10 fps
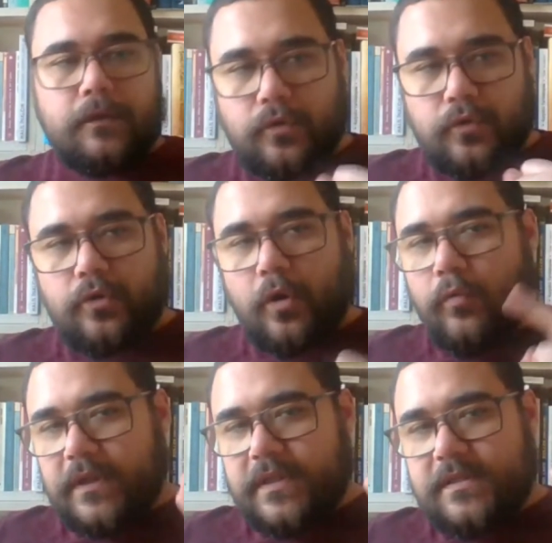Do you know
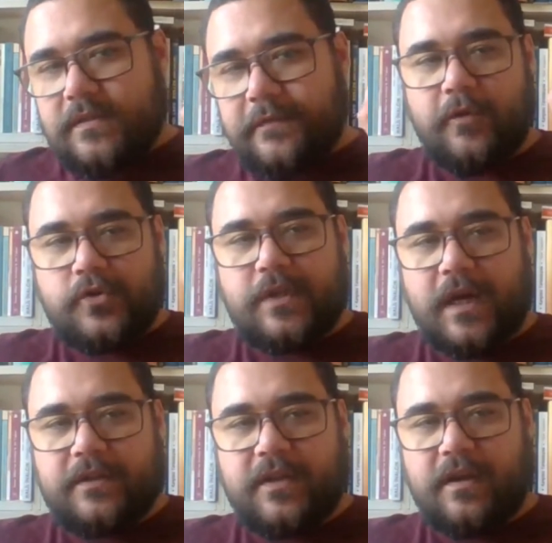what is the first
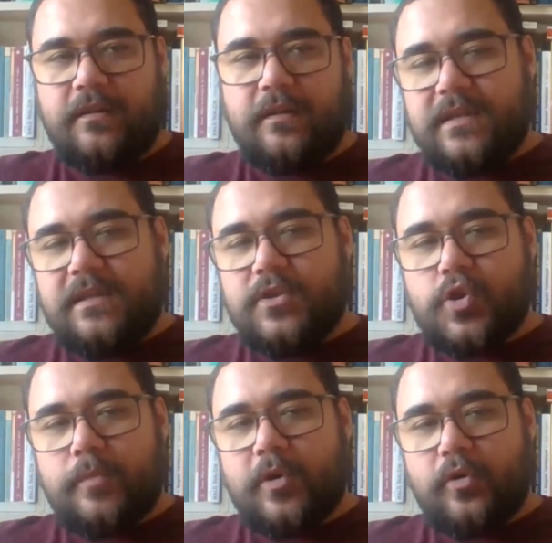article in the
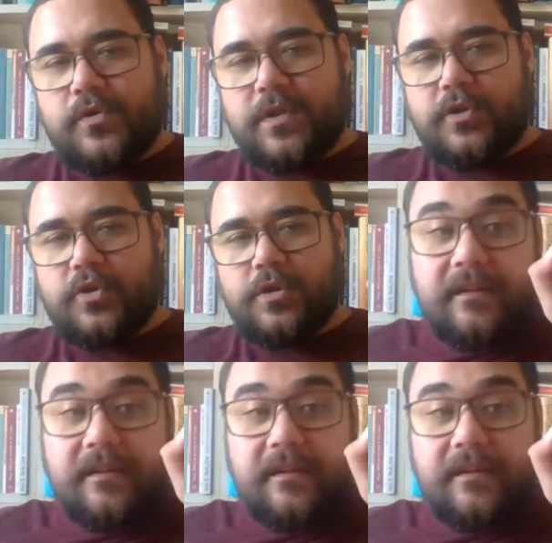German Constitution?